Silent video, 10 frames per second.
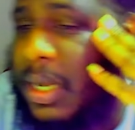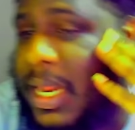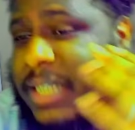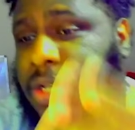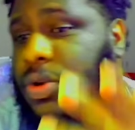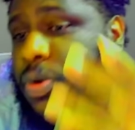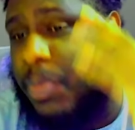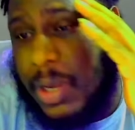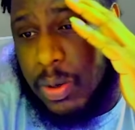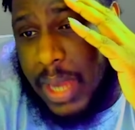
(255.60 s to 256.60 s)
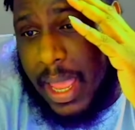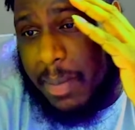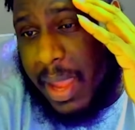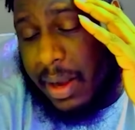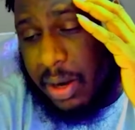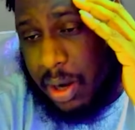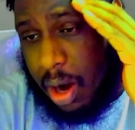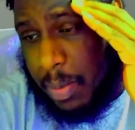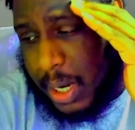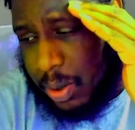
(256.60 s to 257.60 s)
that's the new middle linebacker,
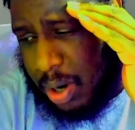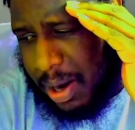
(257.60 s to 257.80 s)
Carmichael Carr.